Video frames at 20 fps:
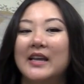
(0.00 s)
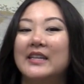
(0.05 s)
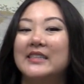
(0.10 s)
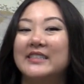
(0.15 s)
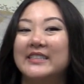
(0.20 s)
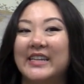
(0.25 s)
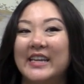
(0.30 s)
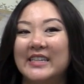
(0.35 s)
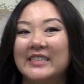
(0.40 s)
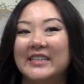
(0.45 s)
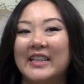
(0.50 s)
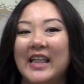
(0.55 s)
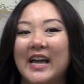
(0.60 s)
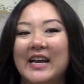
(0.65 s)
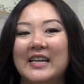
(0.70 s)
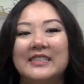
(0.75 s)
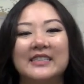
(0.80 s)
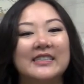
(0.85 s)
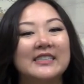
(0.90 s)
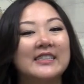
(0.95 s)
Today's
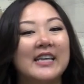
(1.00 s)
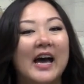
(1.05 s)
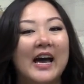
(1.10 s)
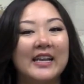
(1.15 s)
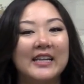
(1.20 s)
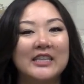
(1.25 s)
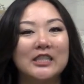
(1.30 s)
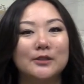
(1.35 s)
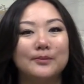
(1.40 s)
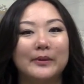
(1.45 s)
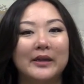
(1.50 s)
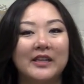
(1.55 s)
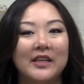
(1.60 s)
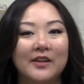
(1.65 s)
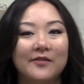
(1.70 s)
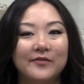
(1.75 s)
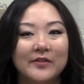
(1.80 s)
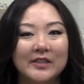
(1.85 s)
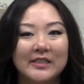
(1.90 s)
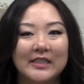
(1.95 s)
class is Unexplained
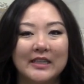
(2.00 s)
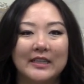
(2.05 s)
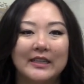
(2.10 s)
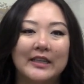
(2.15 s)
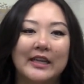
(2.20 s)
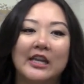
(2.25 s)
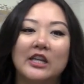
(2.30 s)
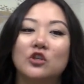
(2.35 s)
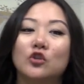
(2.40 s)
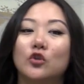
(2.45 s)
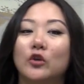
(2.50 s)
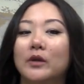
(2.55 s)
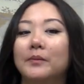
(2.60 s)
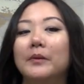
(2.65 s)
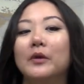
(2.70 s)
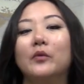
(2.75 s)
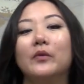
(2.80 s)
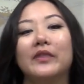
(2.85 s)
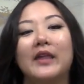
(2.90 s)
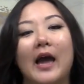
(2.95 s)
Infertility,
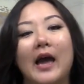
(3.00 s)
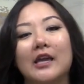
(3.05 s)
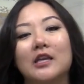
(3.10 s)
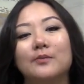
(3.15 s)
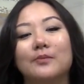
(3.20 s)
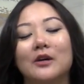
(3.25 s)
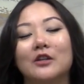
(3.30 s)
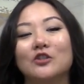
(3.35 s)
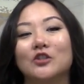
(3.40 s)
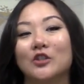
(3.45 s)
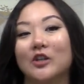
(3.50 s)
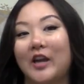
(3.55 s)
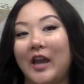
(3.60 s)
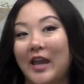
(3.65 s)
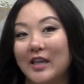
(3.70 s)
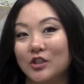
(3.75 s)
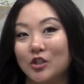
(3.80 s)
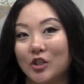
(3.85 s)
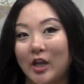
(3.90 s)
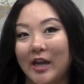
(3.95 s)
Treatment with Acupuncture
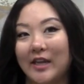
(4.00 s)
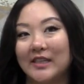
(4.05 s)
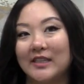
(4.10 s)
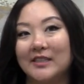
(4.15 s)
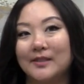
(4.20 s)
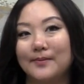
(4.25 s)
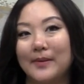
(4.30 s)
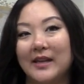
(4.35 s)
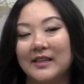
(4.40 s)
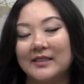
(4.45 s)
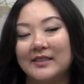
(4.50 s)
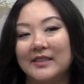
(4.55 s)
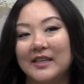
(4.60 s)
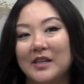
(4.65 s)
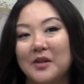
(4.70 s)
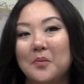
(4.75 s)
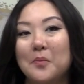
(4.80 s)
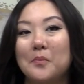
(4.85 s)
and Chinese Medicine,